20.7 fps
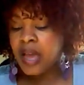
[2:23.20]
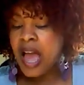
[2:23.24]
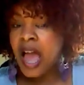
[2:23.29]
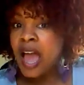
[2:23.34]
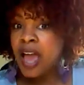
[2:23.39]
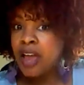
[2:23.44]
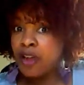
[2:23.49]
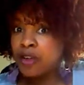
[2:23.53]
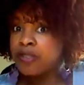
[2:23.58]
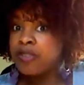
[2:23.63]

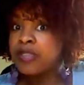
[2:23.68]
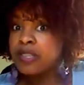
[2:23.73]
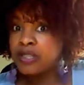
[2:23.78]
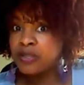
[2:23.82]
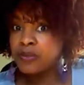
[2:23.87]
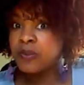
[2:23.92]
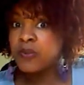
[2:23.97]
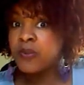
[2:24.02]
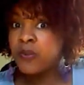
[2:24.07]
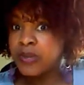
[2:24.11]
I heard
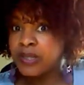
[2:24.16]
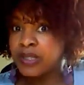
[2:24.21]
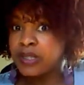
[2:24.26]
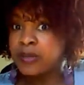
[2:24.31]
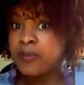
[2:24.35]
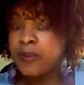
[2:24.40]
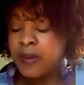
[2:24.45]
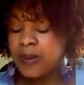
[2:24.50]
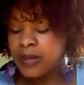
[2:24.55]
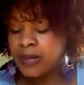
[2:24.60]
this one
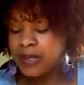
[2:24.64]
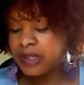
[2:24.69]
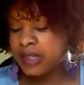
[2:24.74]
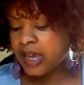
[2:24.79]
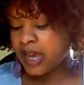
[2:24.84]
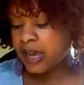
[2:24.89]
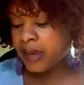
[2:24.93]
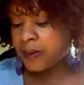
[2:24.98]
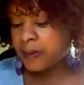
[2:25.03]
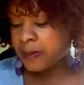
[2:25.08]
once upon a
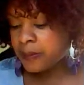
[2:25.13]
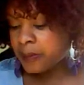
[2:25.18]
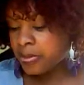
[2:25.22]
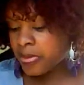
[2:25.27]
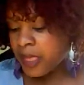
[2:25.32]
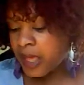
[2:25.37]
time.